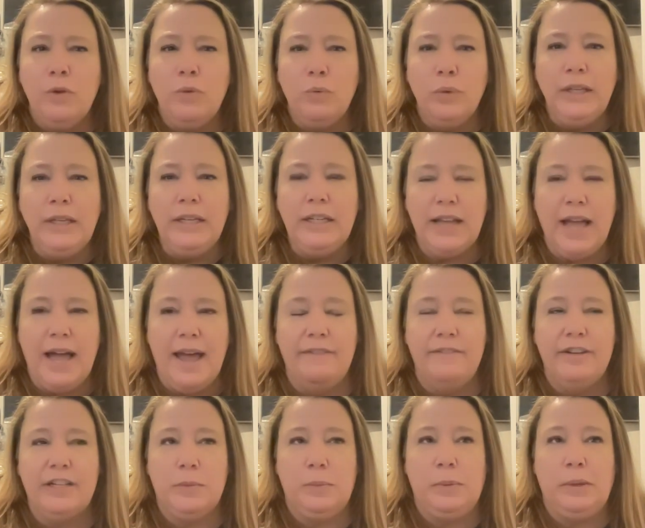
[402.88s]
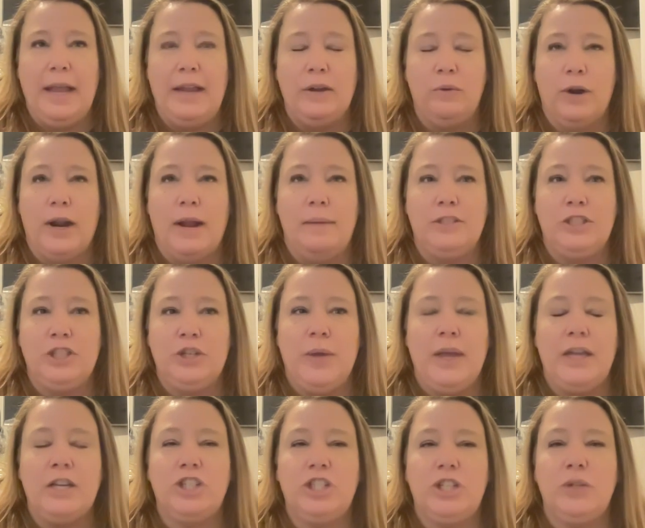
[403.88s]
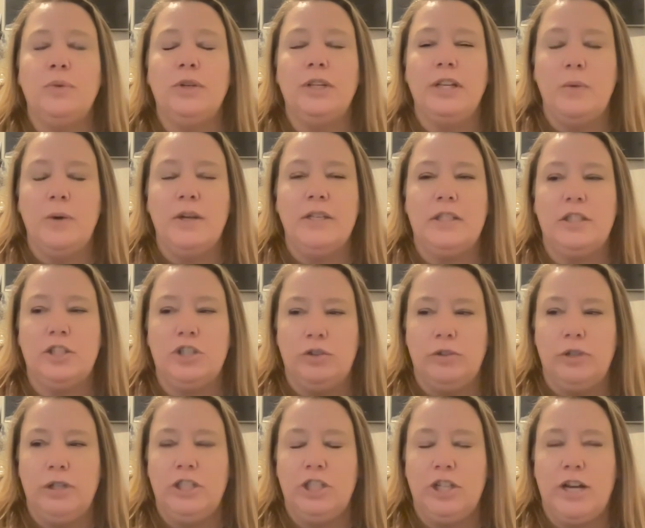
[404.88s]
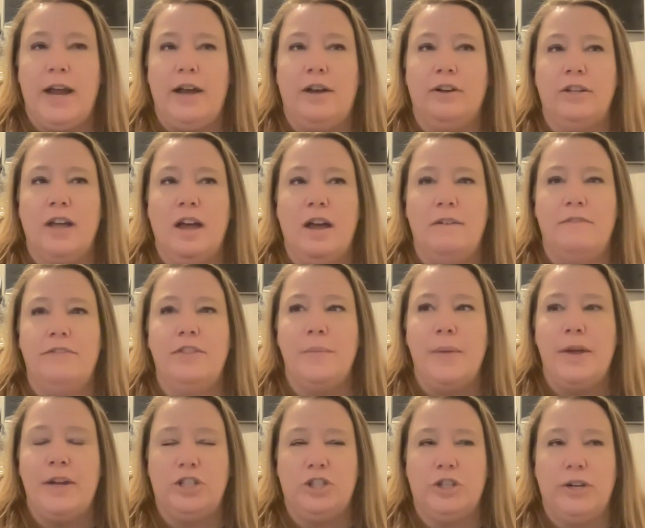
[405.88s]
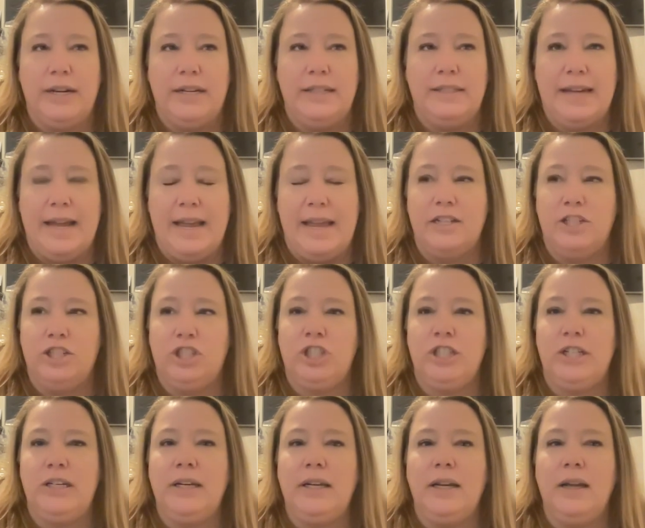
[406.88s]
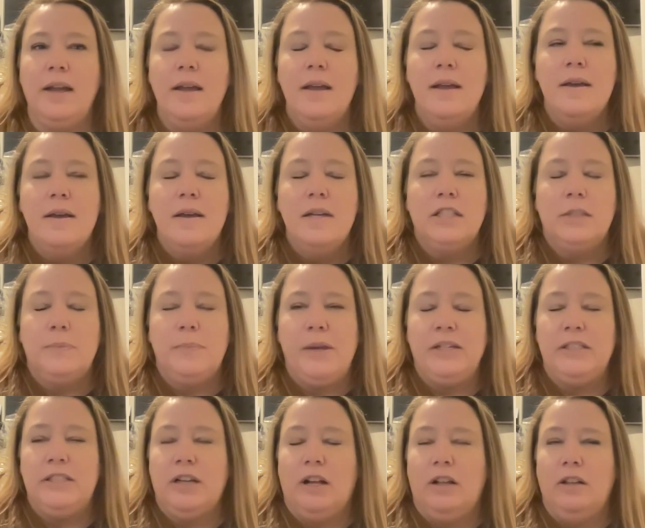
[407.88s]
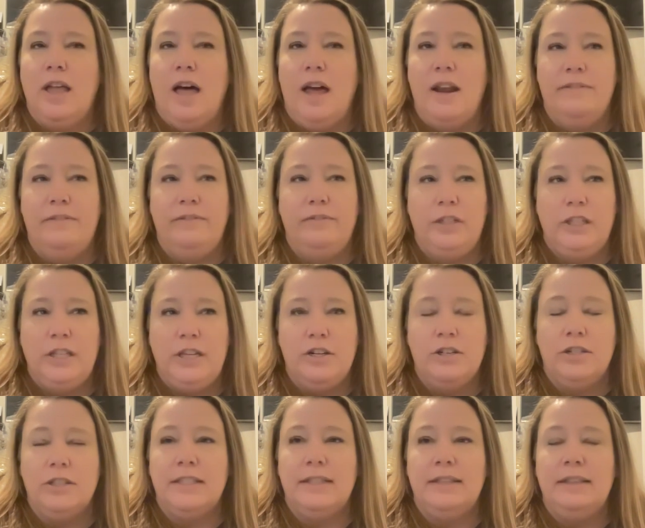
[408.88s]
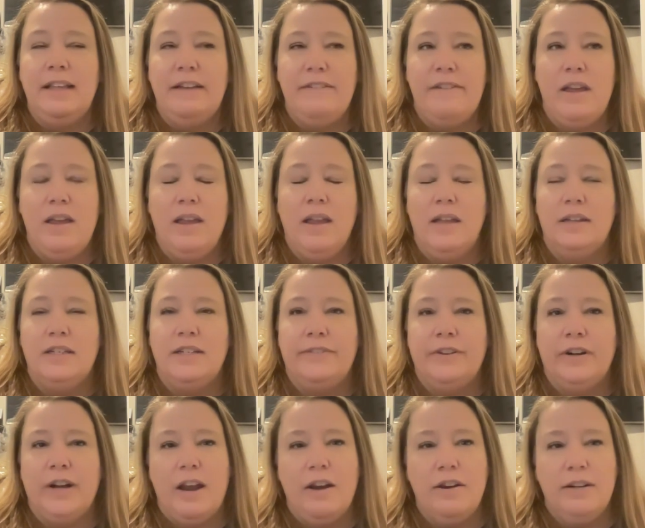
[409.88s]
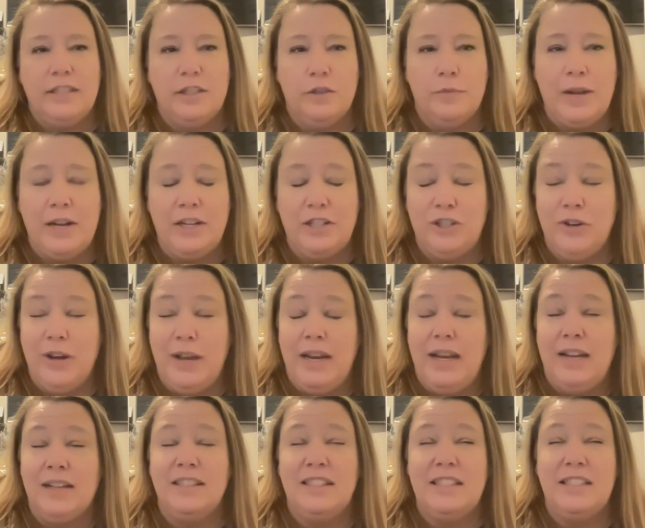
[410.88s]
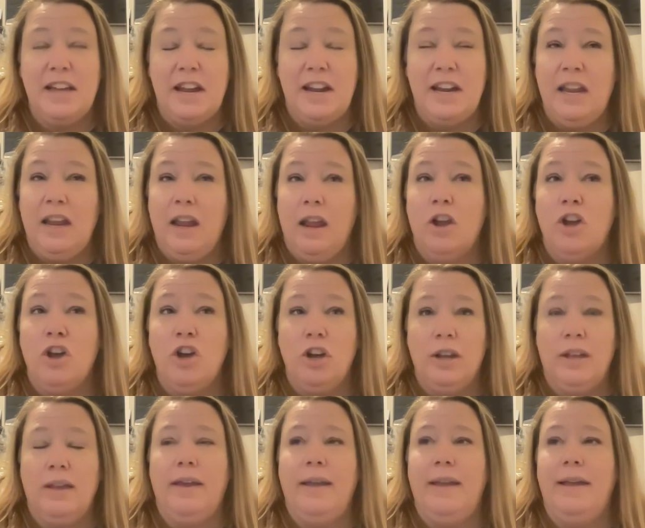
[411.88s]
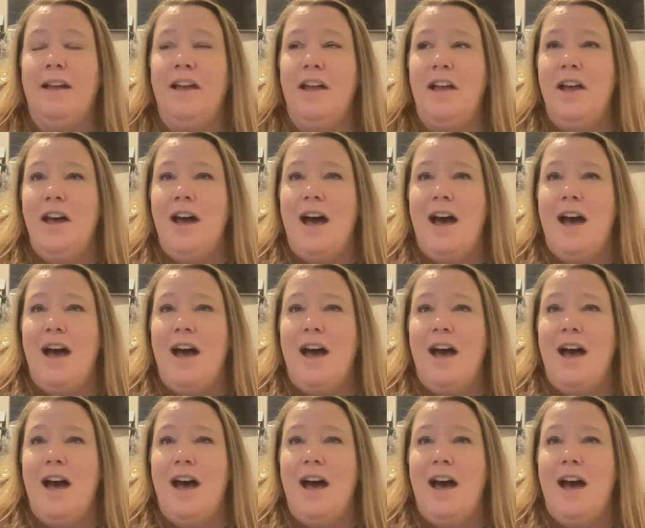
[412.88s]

really, to kind of explain what I'm doing, she really was the Julia Child of the Mediterranean diet. She spent a lot of years living in different areas of the Mediterranean, studying, cooking,